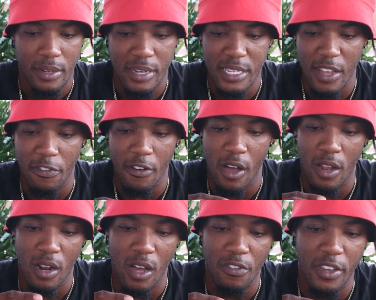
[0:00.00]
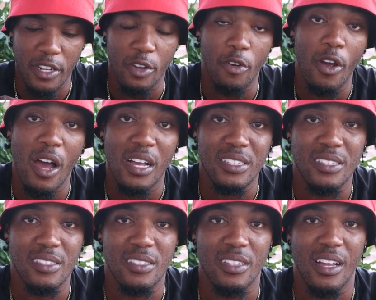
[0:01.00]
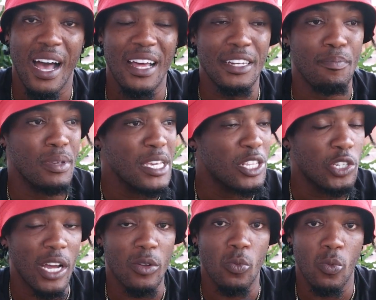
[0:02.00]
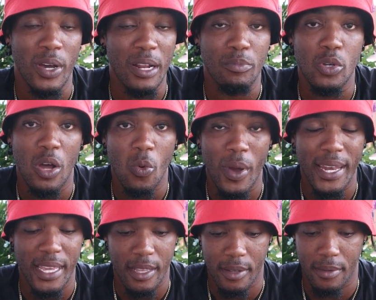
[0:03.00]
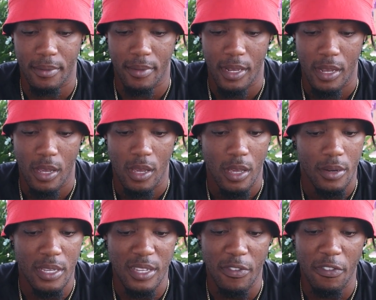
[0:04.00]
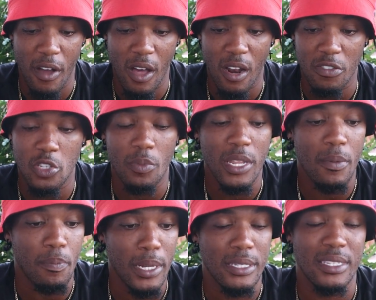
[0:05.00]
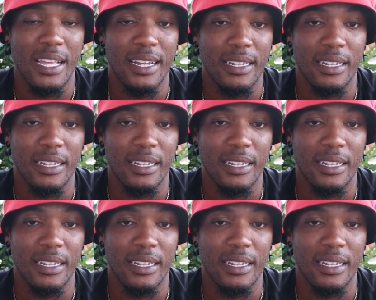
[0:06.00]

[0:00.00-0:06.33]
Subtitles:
this a fall off in grass, at the beach, when I'm doing a wedding. This a fall off so many places that